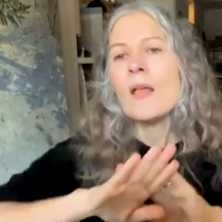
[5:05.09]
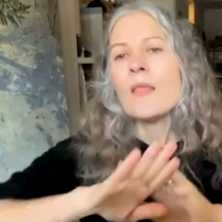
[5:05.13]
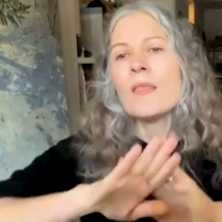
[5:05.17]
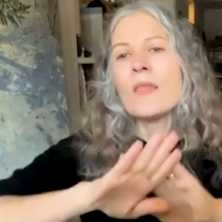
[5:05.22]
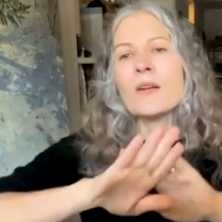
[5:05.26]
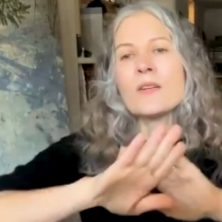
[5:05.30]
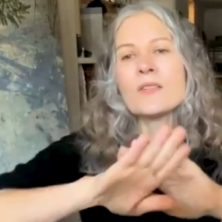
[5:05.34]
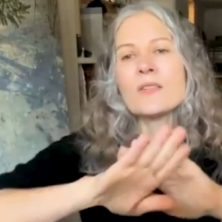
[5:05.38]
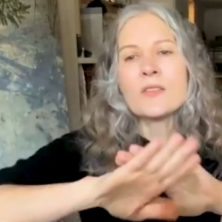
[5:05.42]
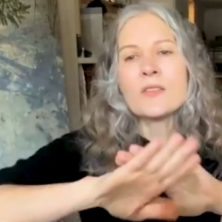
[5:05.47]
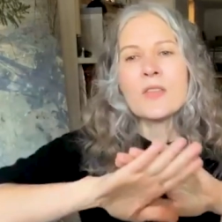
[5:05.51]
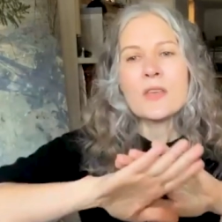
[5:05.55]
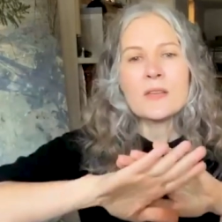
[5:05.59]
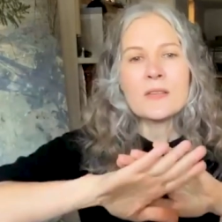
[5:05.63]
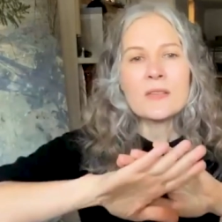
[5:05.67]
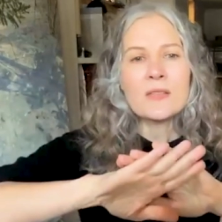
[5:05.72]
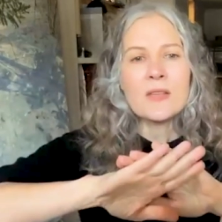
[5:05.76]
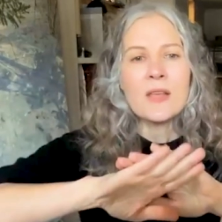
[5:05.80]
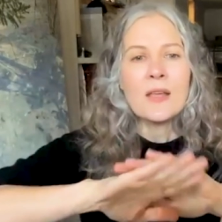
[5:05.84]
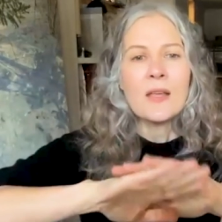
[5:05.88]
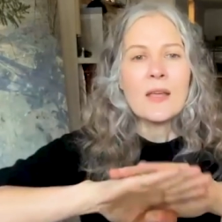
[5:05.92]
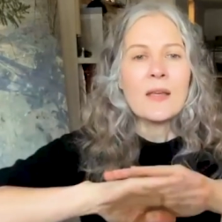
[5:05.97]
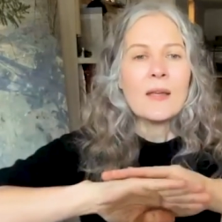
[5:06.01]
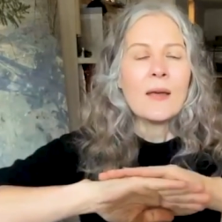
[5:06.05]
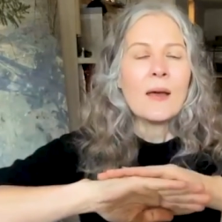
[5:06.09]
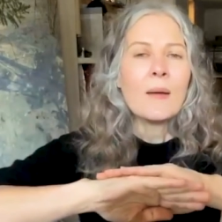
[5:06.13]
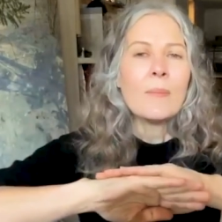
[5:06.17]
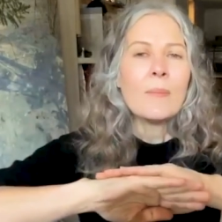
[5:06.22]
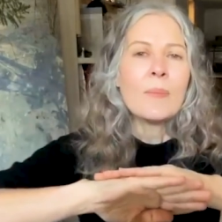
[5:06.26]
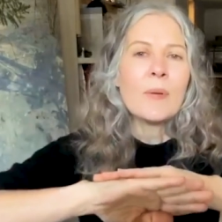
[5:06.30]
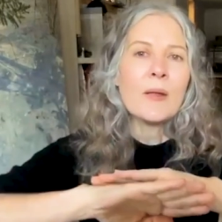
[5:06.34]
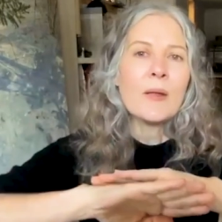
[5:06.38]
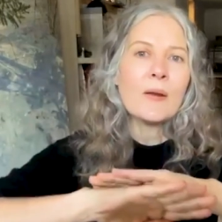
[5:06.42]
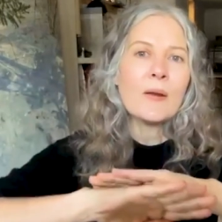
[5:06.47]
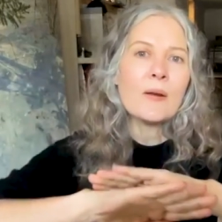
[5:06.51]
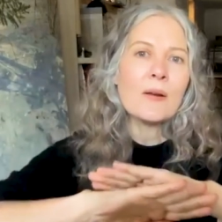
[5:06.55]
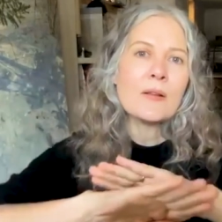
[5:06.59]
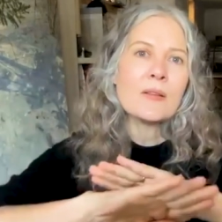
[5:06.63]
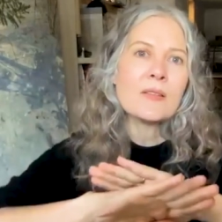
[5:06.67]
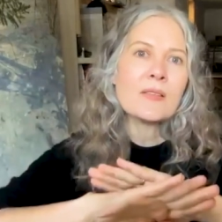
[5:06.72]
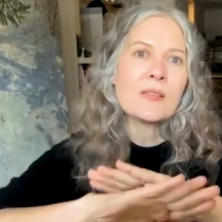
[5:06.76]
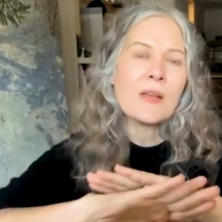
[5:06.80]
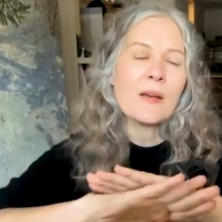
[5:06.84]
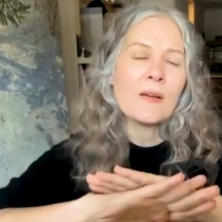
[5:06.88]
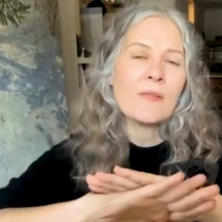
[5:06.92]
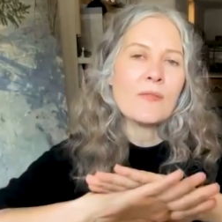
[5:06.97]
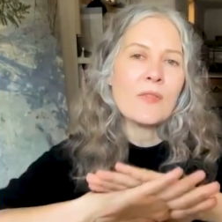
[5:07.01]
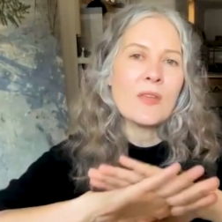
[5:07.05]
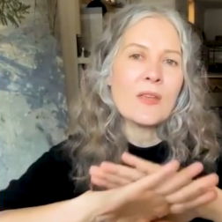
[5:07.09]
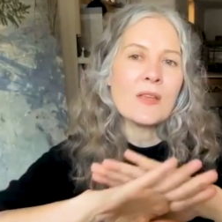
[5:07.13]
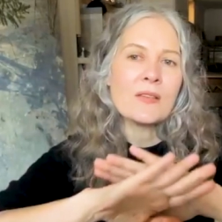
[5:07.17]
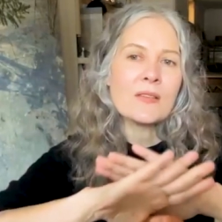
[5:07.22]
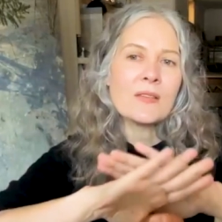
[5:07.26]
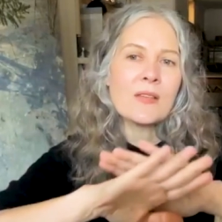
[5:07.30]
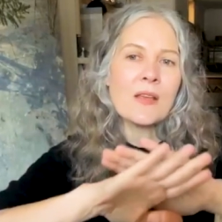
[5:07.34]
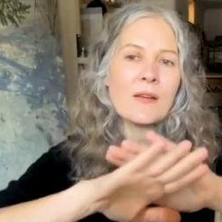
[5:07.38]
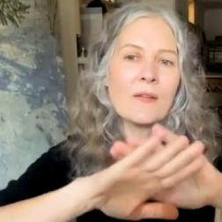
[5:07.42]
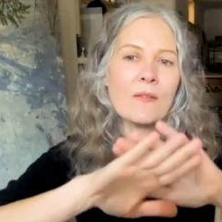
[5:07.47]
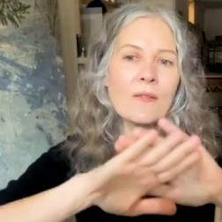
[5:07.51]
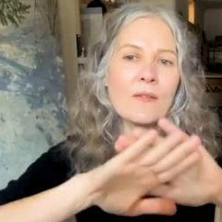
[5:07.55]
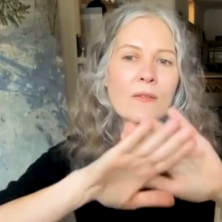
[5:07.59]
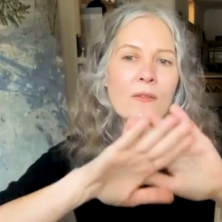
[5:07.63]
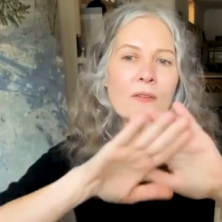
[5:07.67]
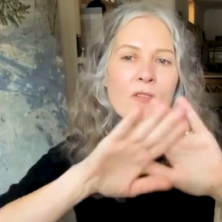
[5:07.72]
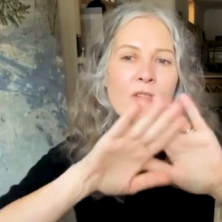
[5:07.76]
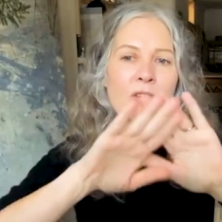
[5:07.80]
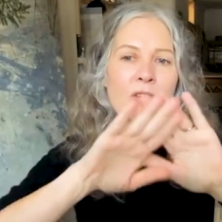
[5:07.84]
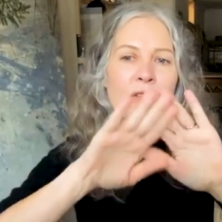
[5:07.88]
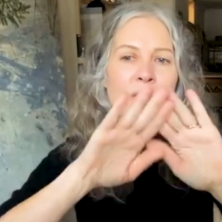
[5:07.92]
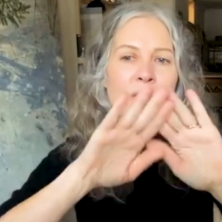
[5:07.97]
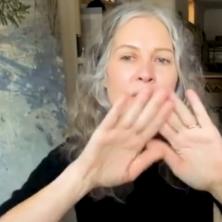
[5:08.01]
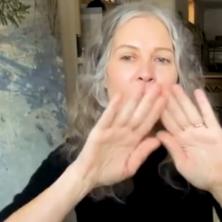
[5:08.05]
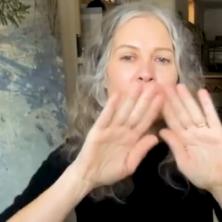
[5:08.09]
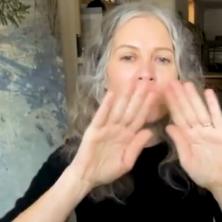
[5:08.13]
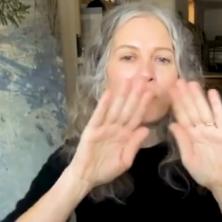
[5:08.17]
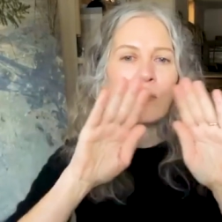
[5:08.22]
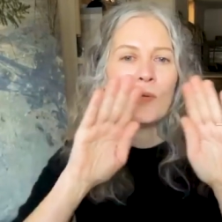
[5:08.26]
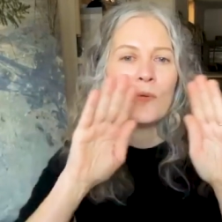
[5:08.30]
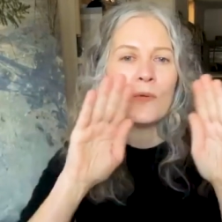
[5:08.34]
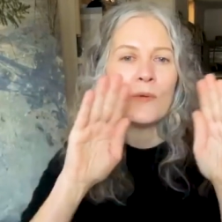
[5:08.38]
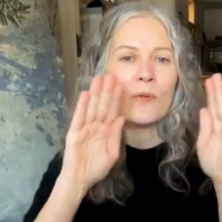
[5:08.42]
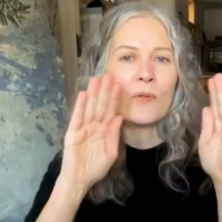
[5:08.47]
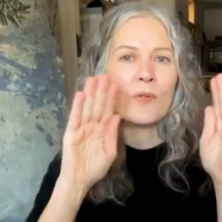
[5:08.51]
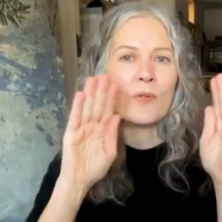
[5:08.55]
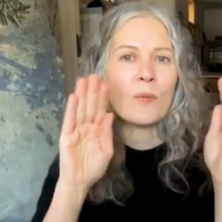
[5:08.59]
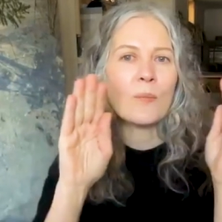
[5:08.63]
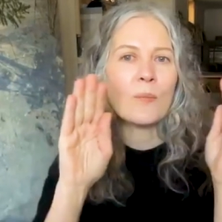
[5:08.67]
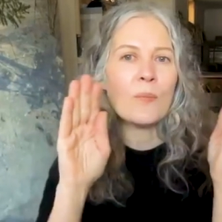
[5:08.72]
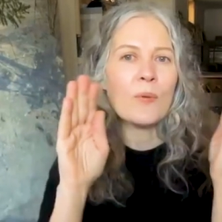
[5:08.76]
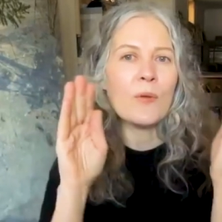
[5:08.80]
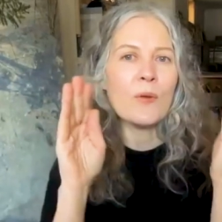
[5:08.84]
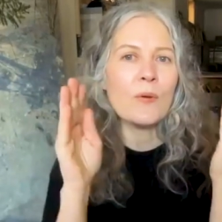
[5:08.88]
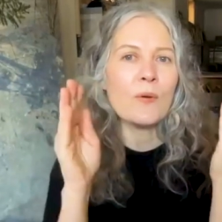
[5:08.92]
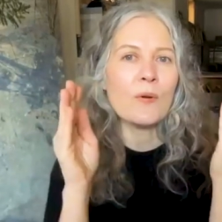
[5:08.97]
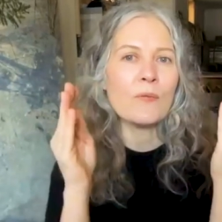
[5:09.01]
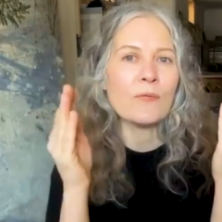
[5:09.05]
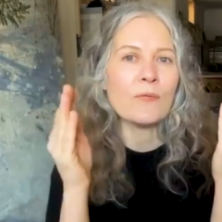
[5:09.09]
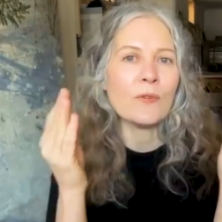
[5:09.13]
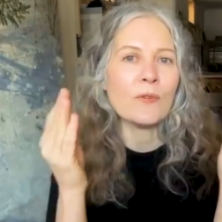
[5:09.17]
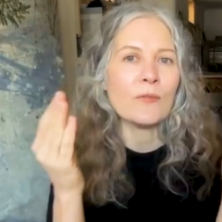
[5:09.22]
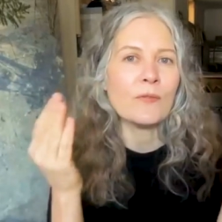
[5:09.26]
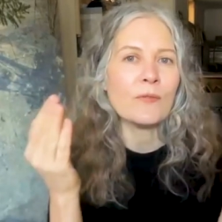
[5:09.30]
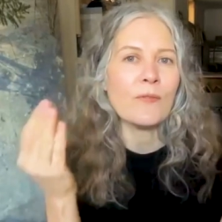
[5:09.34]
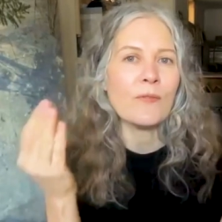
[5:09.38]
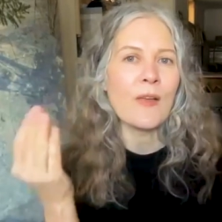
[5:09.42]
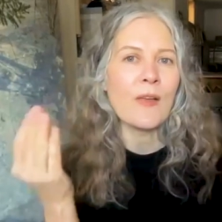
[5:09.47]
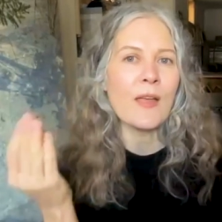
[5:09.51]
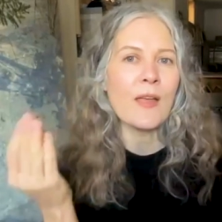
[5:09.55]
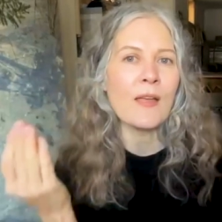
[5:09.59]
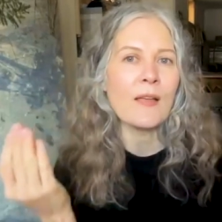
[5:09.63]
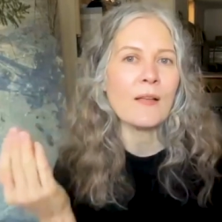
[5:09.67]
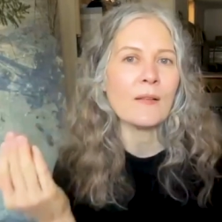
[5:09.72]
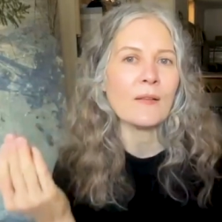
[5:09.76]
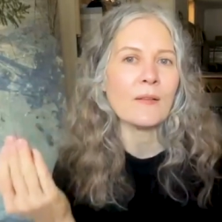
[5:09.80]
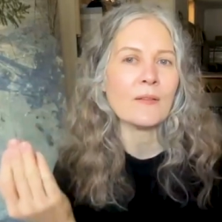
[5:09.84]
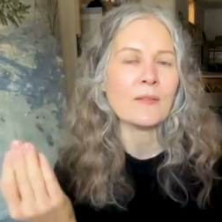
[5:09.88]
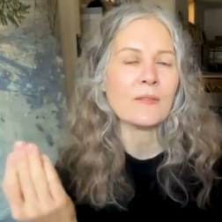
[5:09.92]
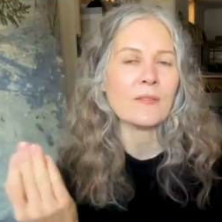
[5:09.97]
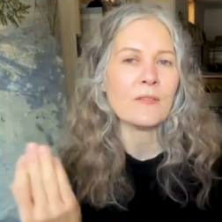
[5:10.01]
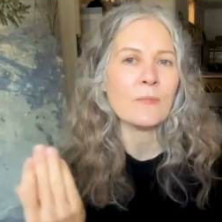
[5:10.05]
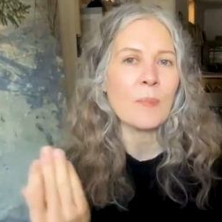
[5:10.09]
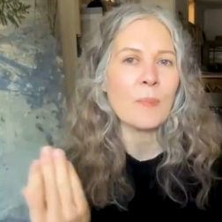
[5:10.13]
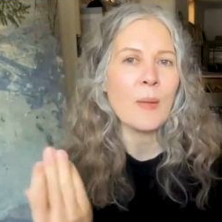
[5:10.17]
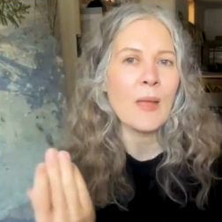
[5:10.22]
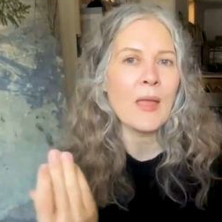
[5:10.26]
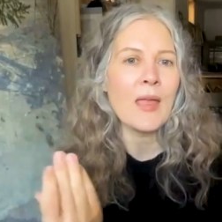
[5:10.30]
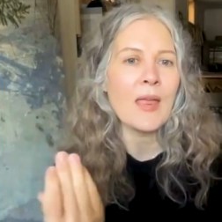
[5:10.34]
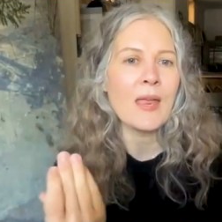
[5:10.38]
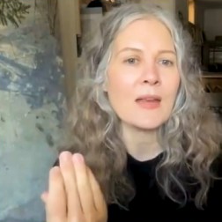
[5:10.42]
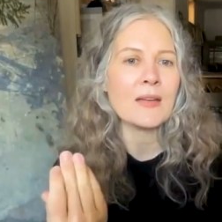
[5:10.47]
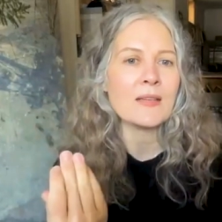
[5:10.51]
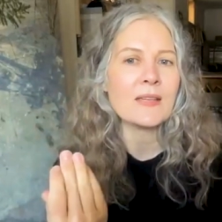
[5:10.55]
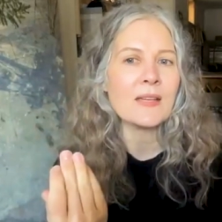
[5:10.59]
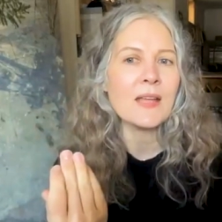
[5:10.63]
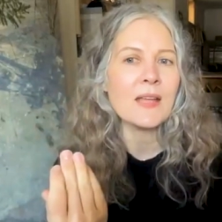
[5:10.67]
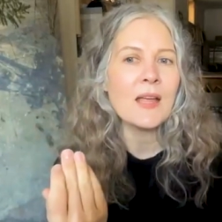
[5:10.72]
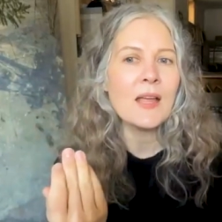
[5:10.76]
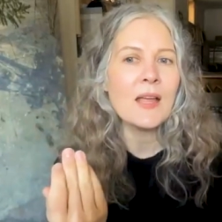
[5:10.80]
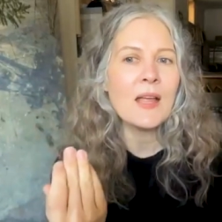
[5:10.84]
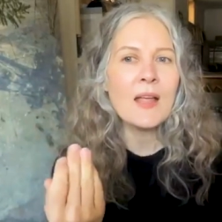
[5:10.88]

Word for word: there's this appearance of these smooth beautiful veils of paint